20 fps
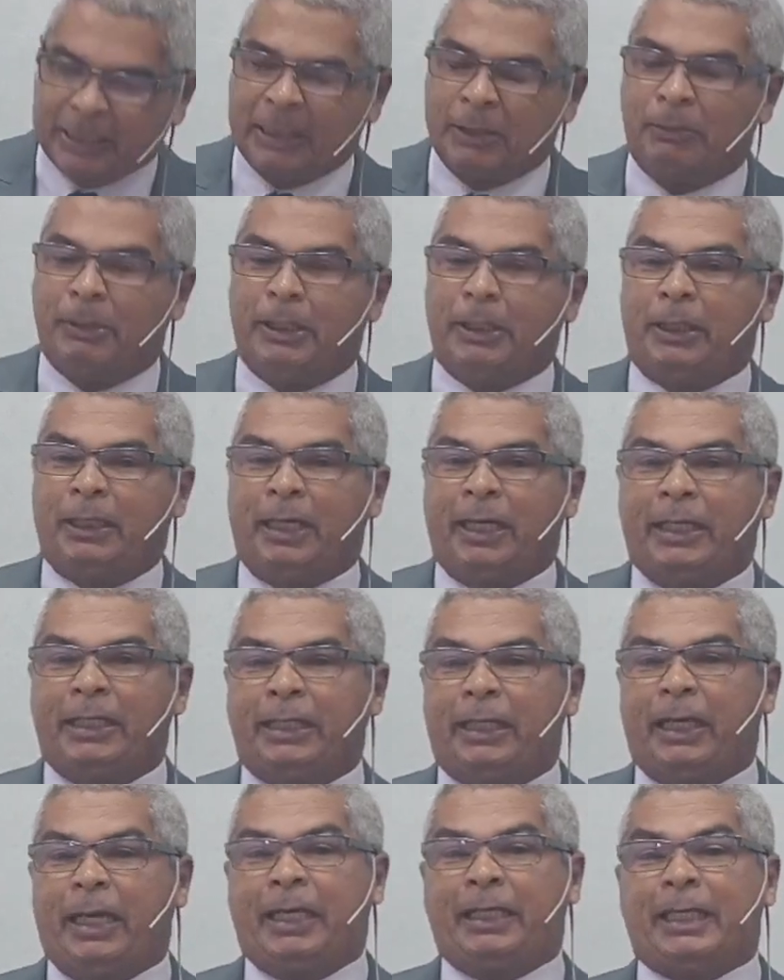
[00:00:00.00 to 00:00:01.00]
And then the
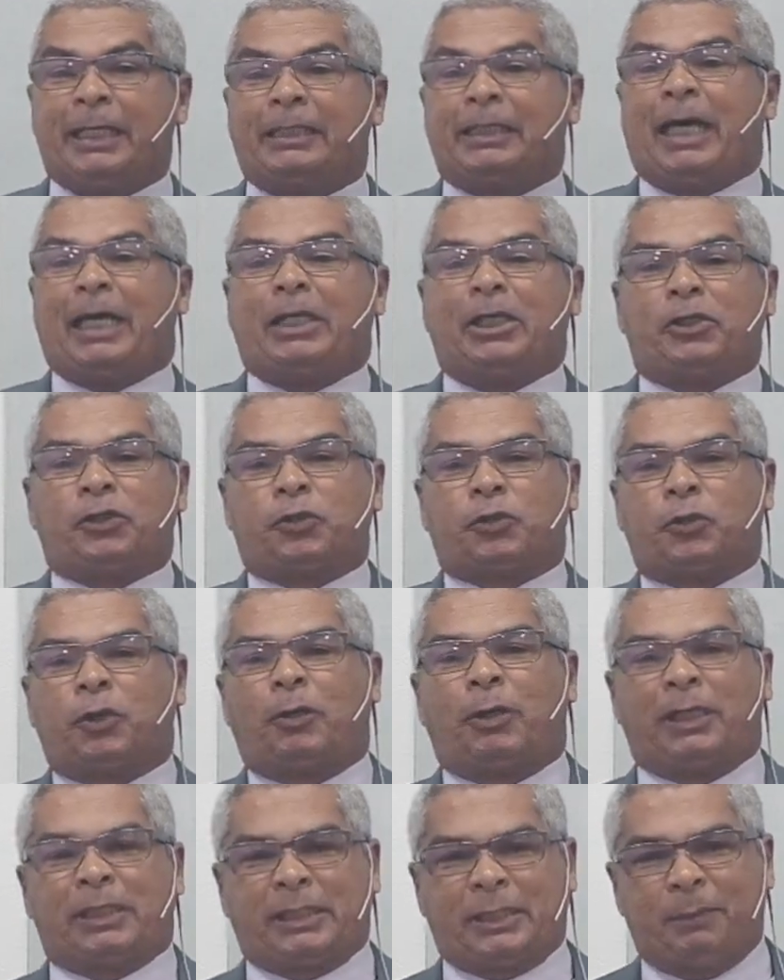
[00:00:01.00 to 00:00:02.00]
individual
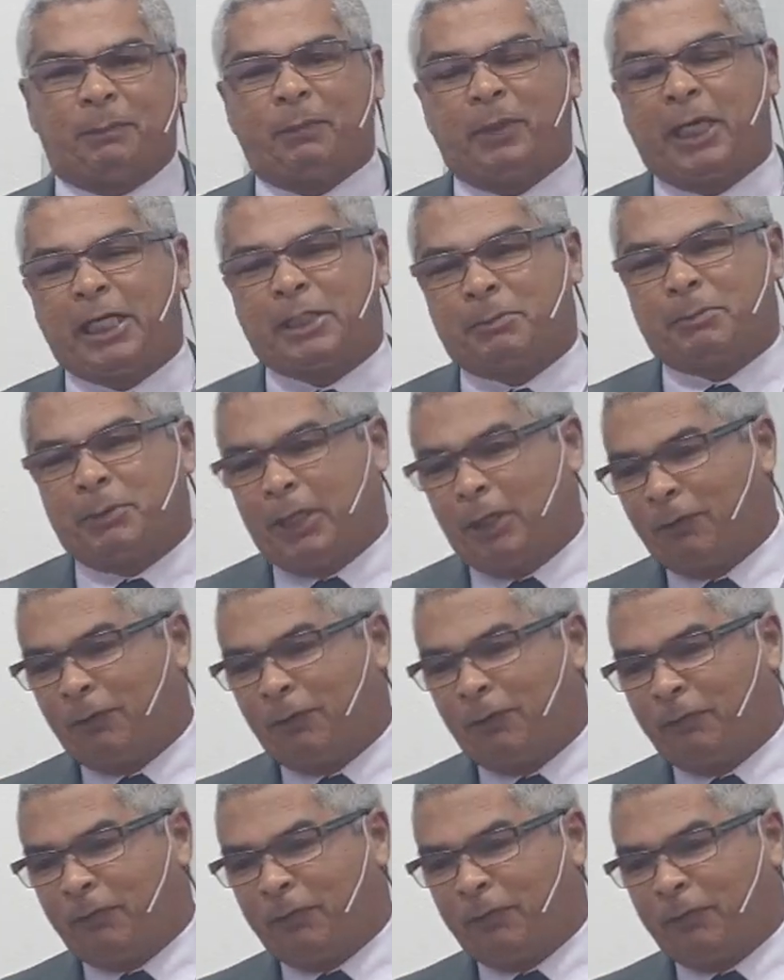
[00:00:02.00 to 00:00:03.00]
analyzed
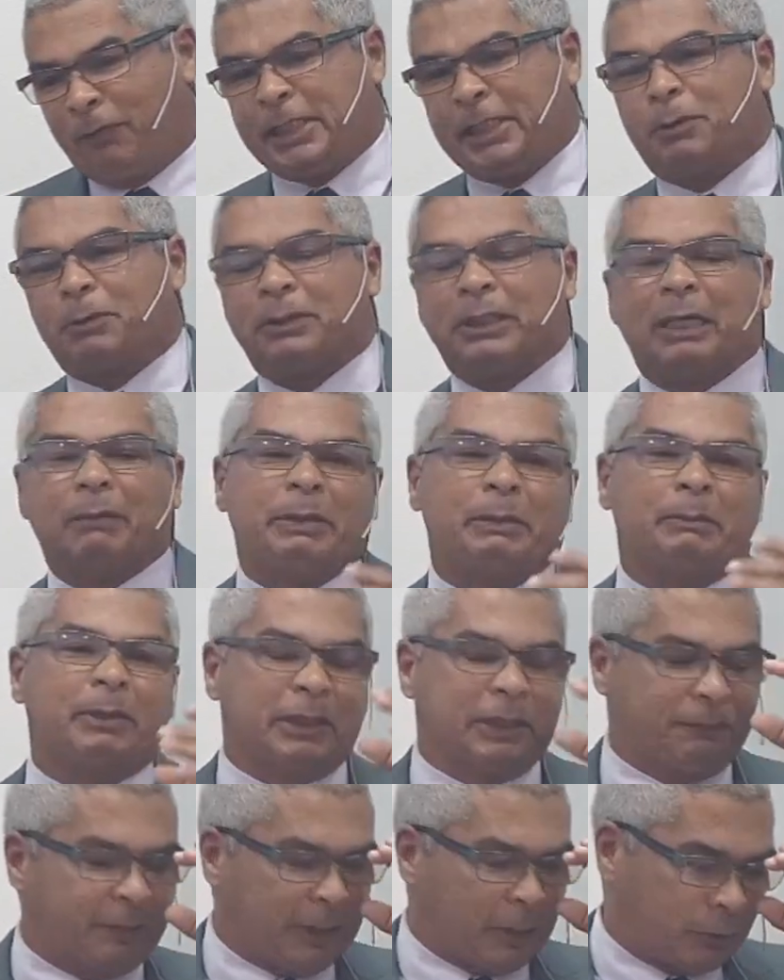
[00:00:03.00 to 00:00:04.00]
himself.
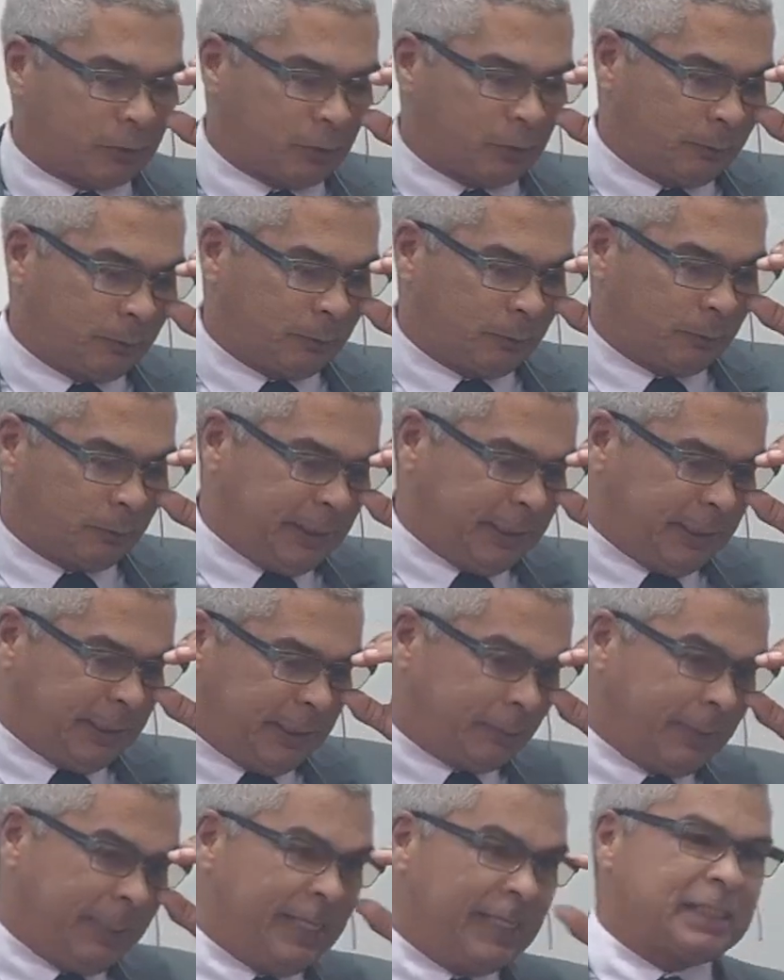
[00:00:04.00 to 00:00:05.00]
And there's a
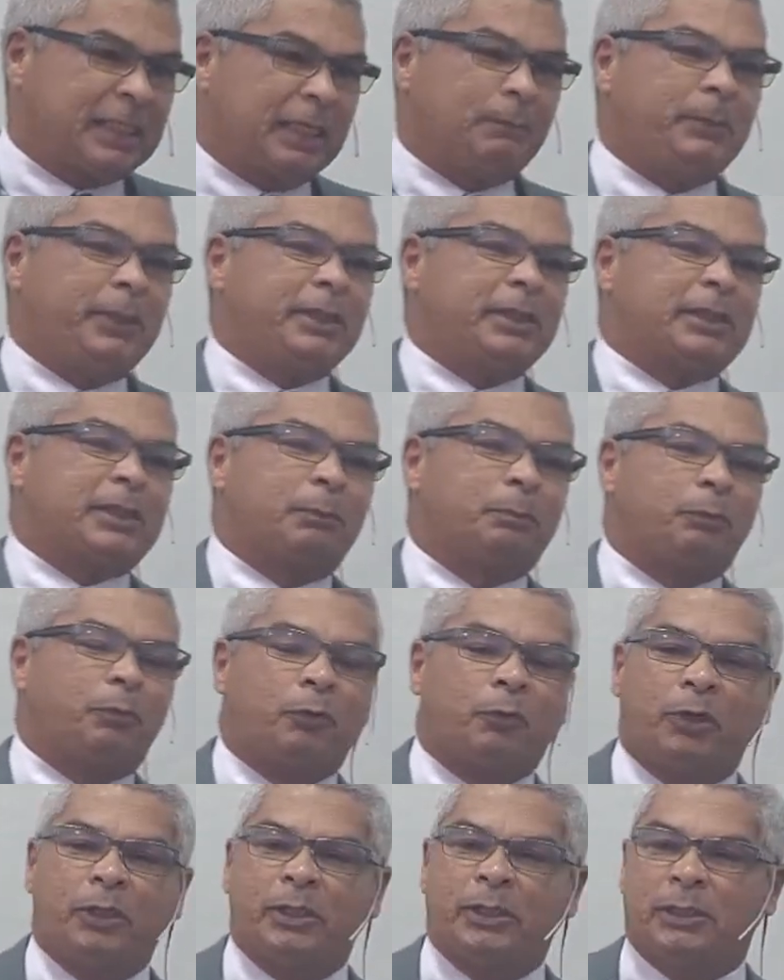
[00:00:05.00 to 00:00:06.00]
verse in the Bible
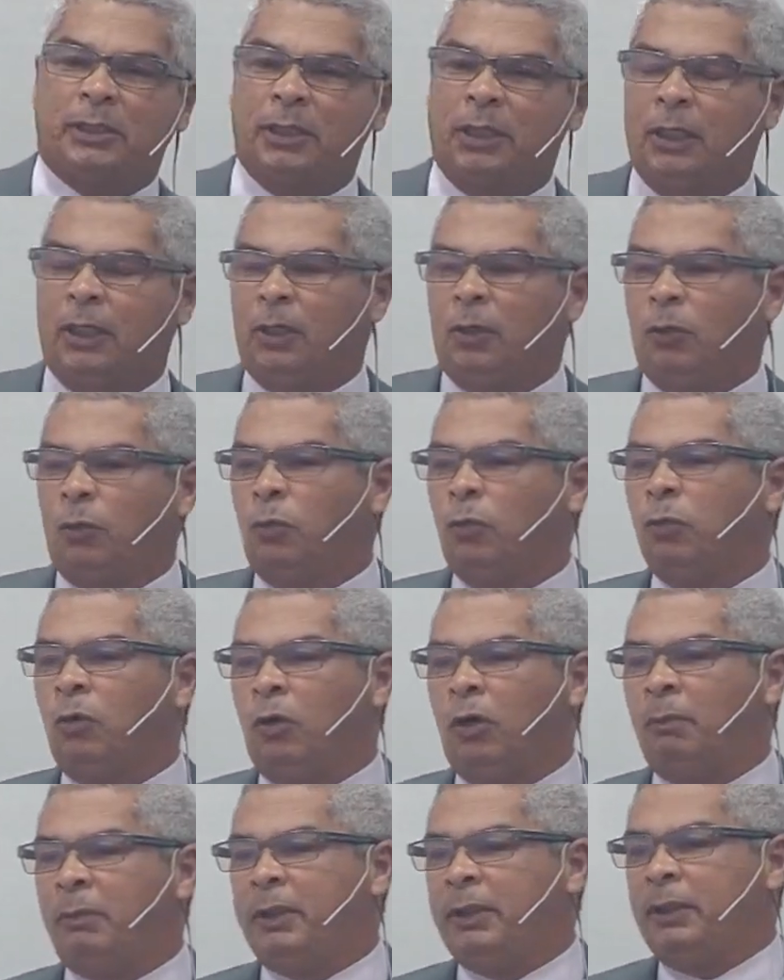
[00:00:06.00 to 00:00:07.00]
that says,
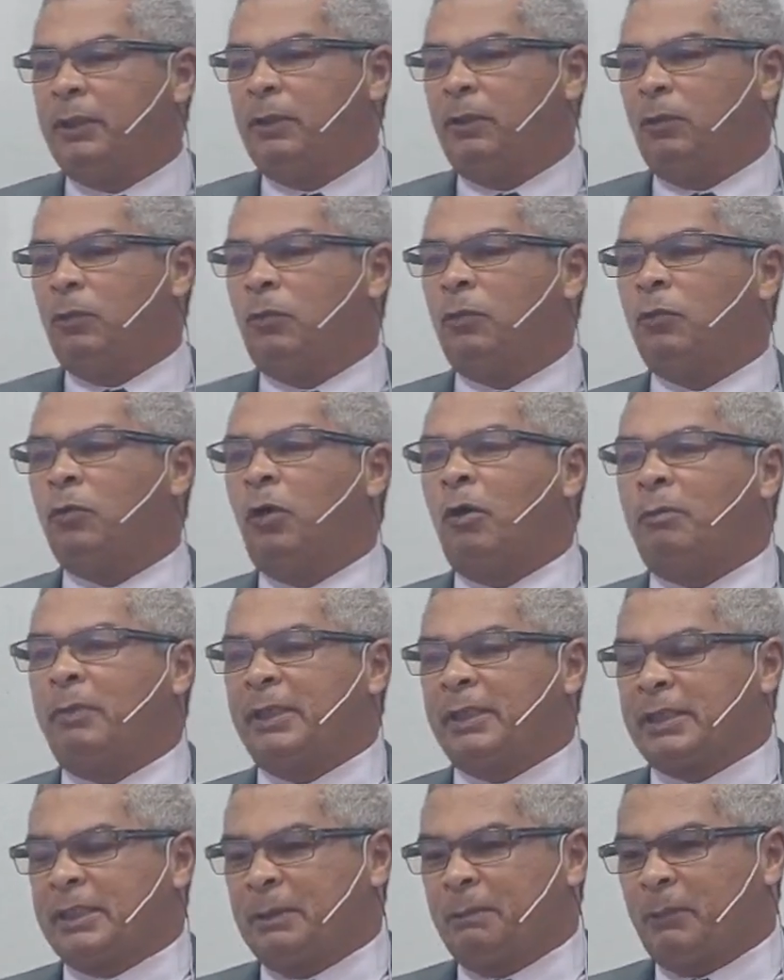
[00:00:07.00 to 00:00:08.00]
"Examine
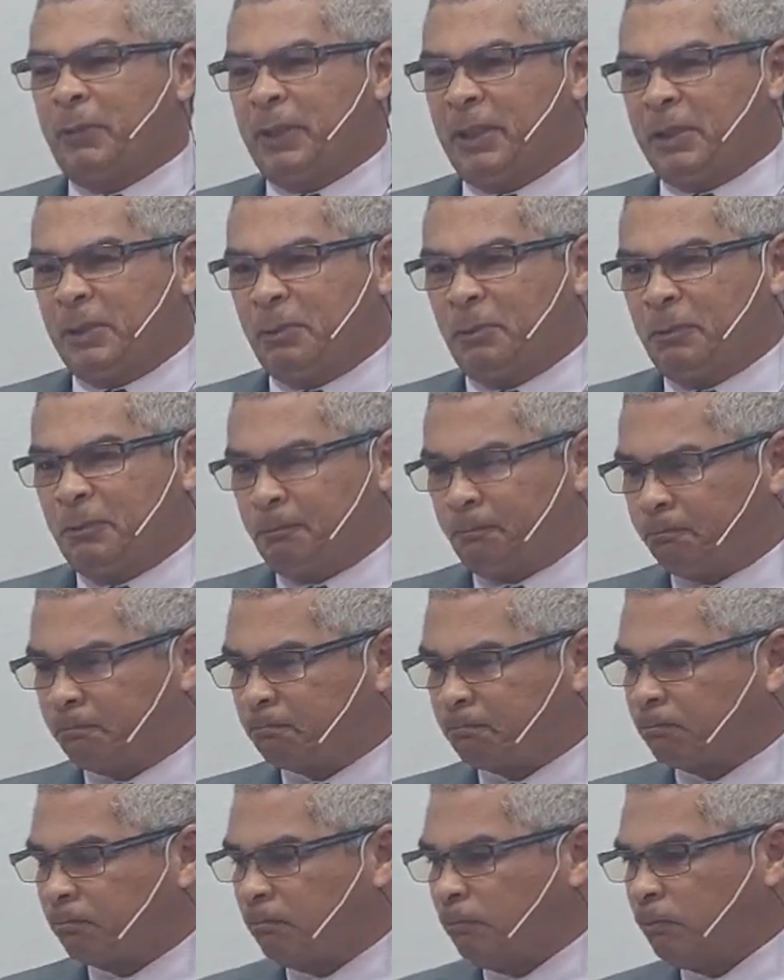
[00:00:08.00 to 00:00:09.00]
man
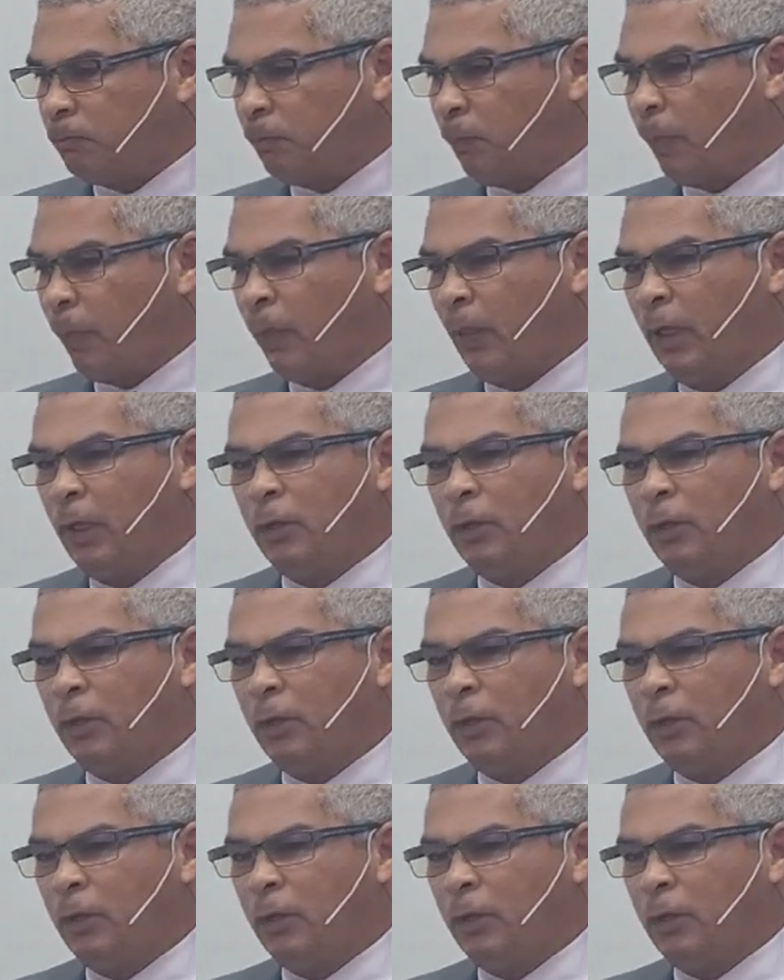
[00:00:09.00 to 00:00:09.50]
himself."